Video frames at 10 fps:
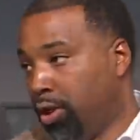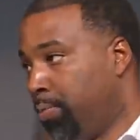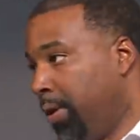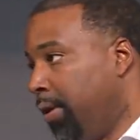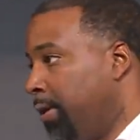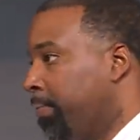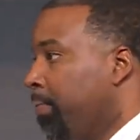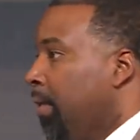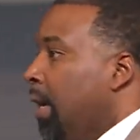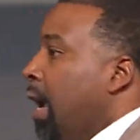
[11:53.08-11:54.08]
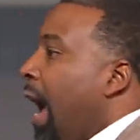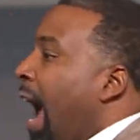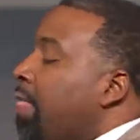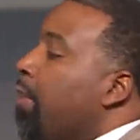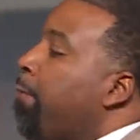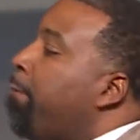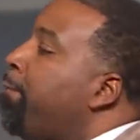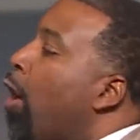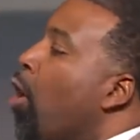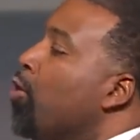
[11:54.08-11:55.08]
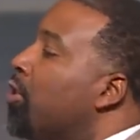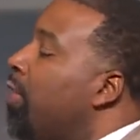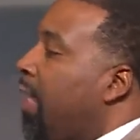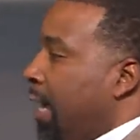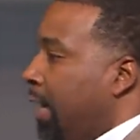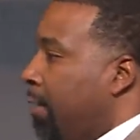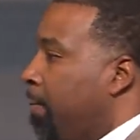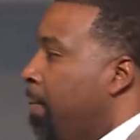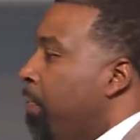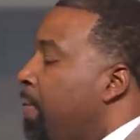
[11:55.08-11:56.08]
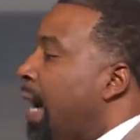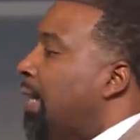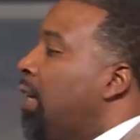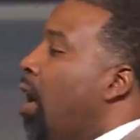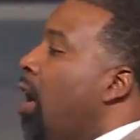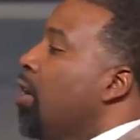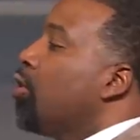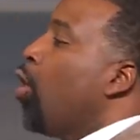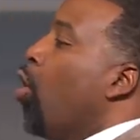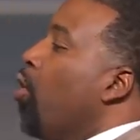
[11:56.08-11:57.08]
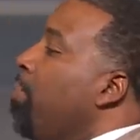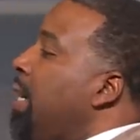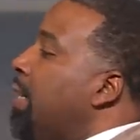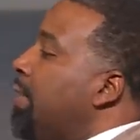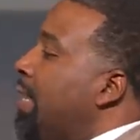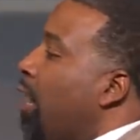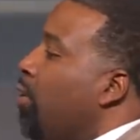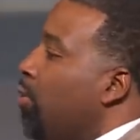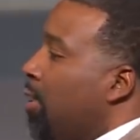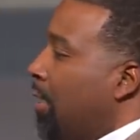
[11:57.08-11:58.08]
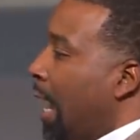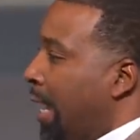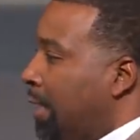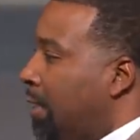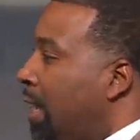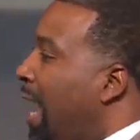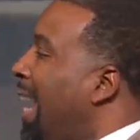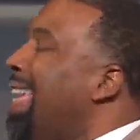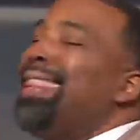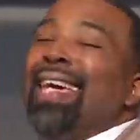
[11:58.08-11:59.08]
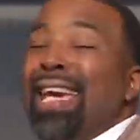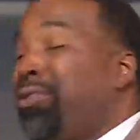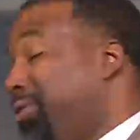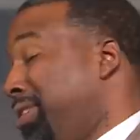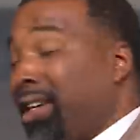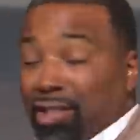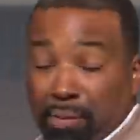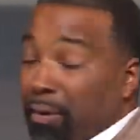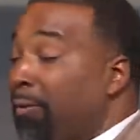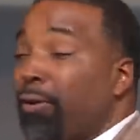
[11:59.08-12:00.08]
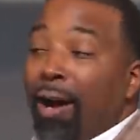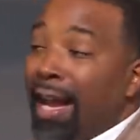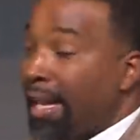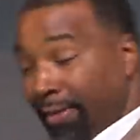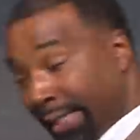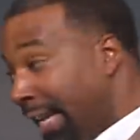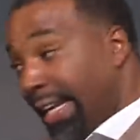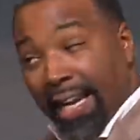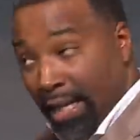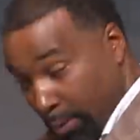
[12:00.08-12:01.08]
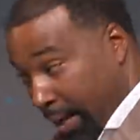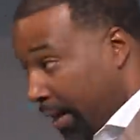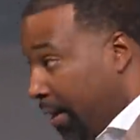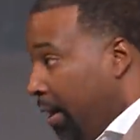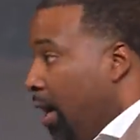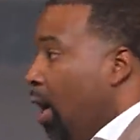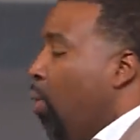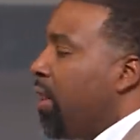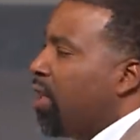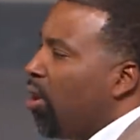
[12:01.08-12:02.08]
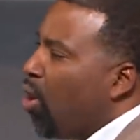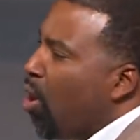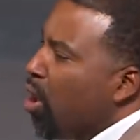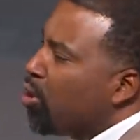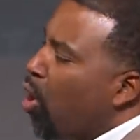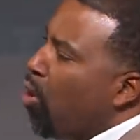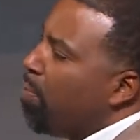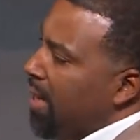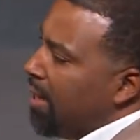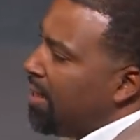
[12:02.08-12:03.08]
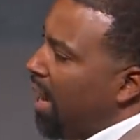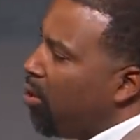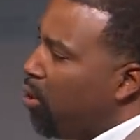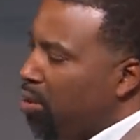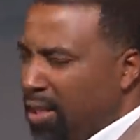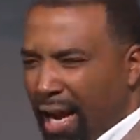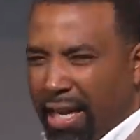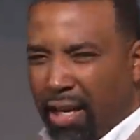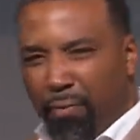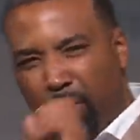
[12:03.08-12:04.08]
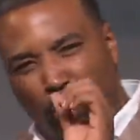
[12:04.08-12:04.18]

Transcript: Spirit. And the first thing that God told me to tell you tonight in the introduction, before I even get anywhere, what the Lord told me to tell you tonight, and if you're